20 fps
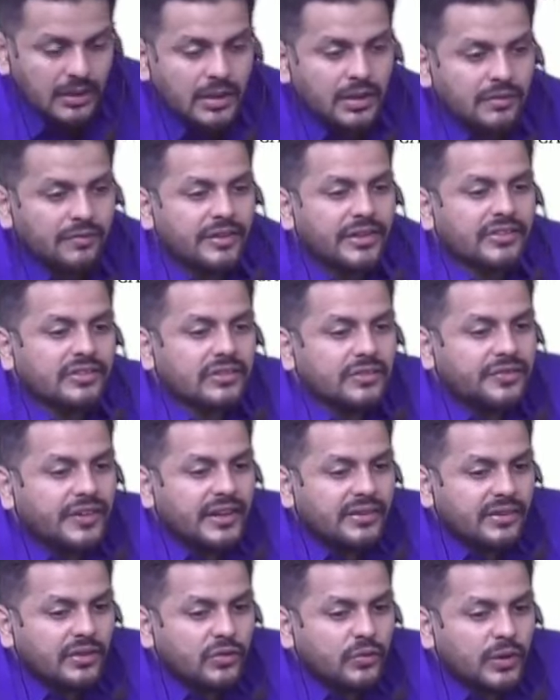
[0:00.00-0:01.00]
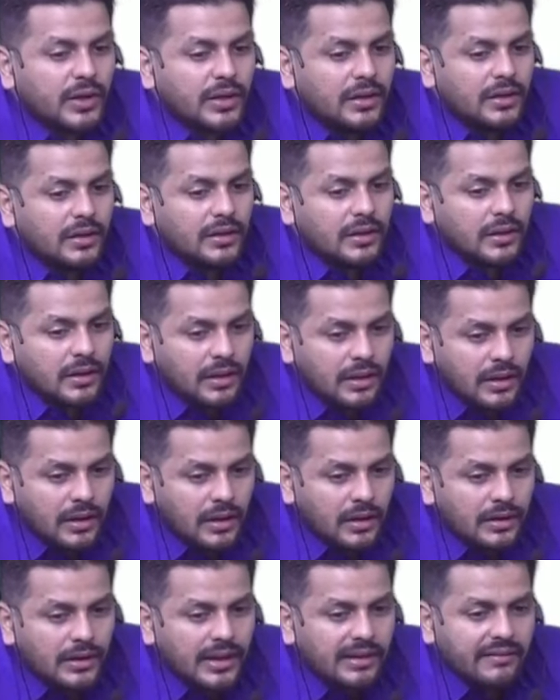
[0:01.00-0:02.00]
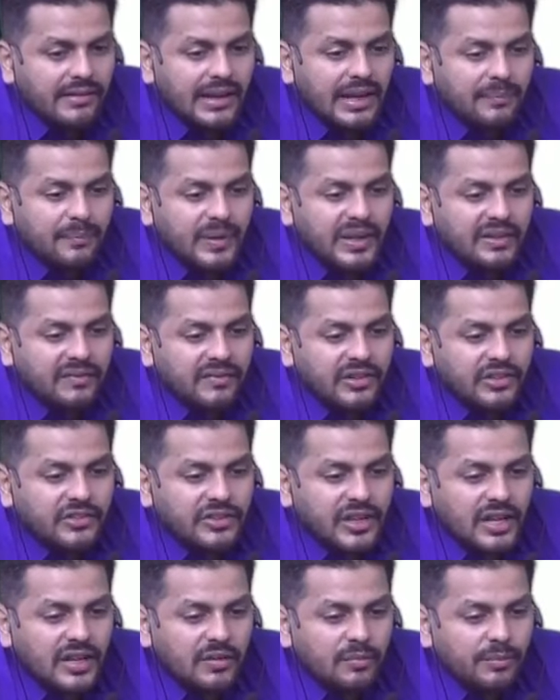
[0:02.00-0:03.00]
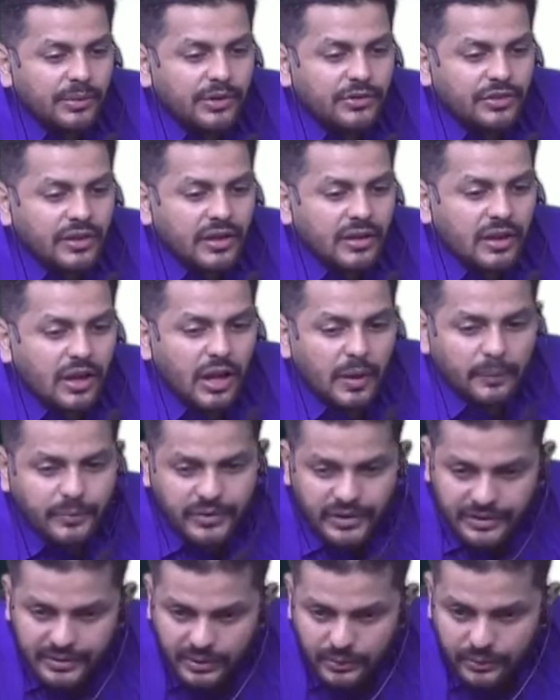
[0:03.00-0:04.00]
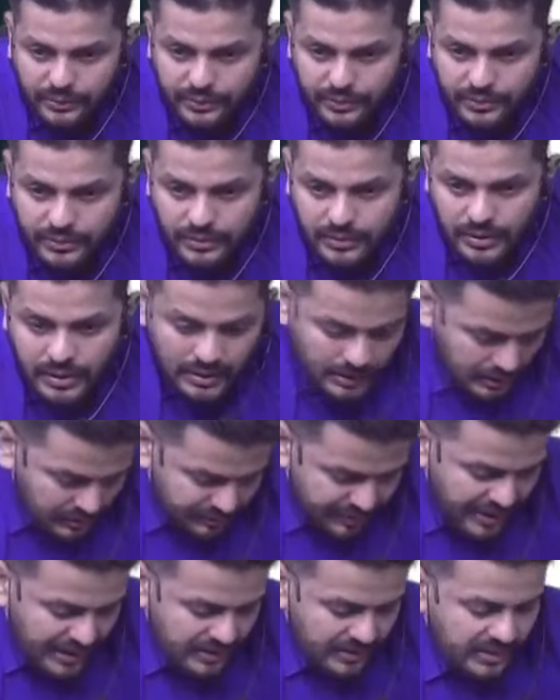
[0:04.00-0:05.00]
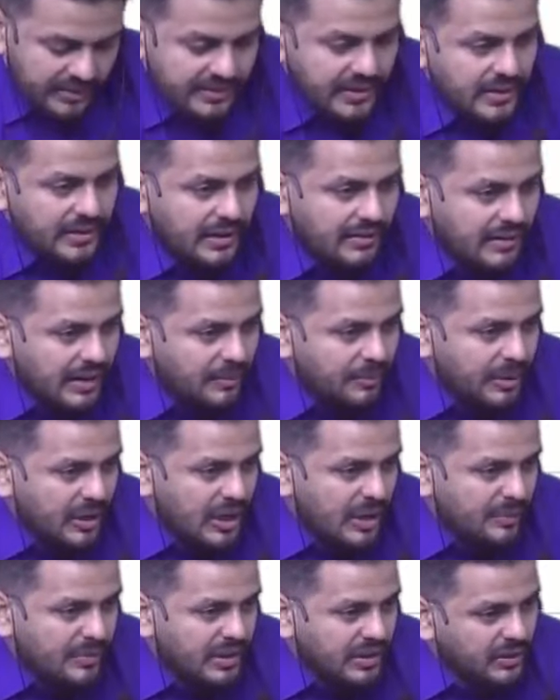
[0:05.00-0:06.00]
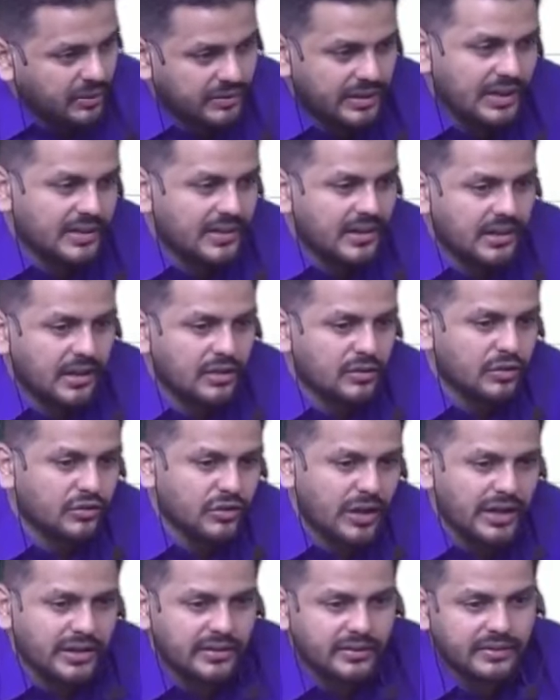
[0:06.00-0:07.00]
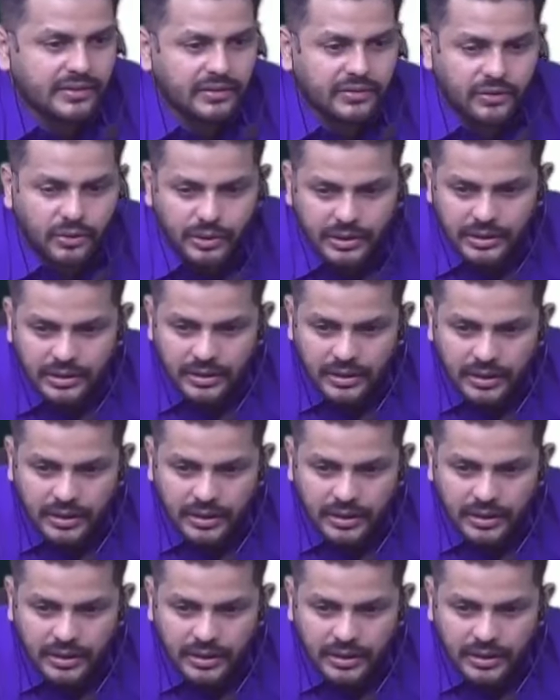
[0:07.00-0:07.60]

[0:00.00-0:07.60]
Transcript: First phase is what? Developing vision, mission, objectives. In fact, they said developing objectives, right? That also joins the story.